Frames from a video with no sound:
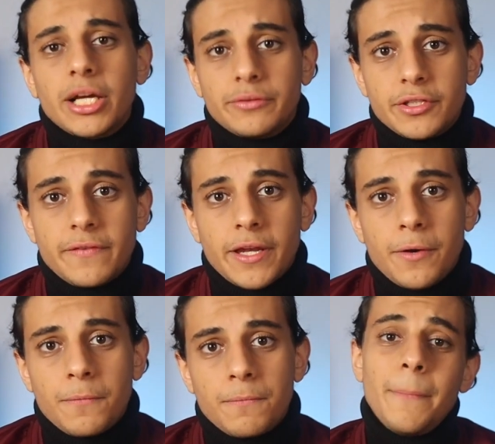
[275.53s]
check out this
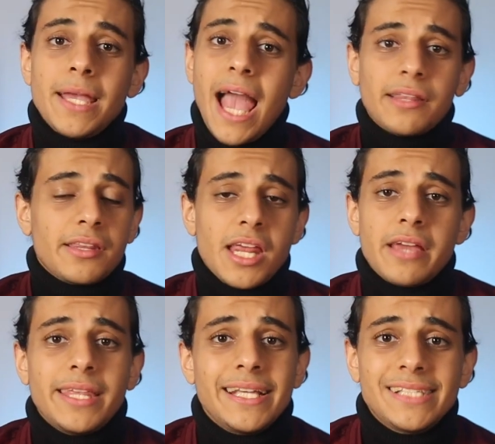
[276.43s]
video. But yeah, on the
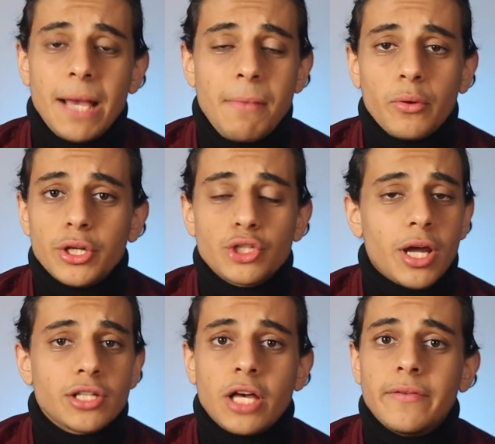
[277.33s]
day of the exam, I wouldn't
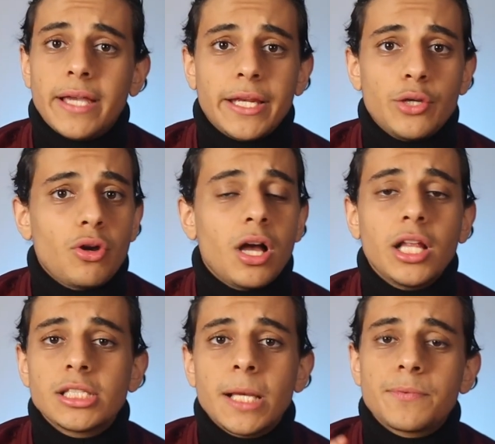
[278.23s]
try solving any new
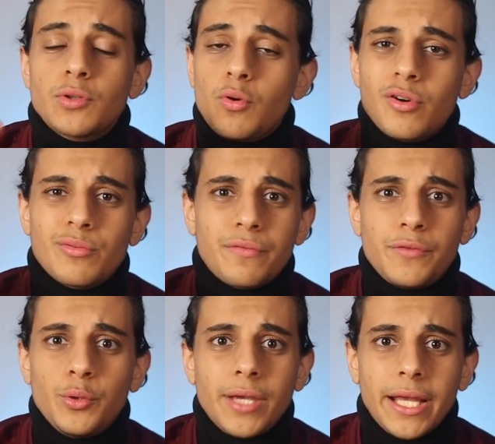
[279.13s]
concepts or
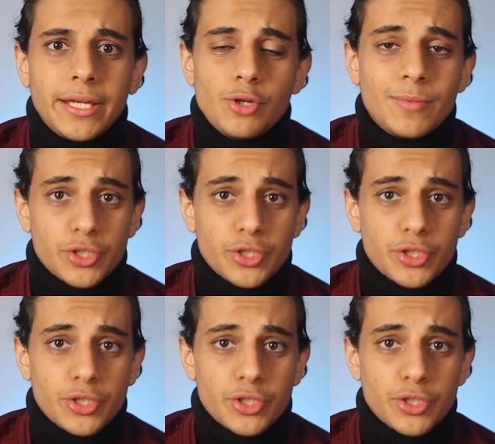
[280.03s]
reviewing any new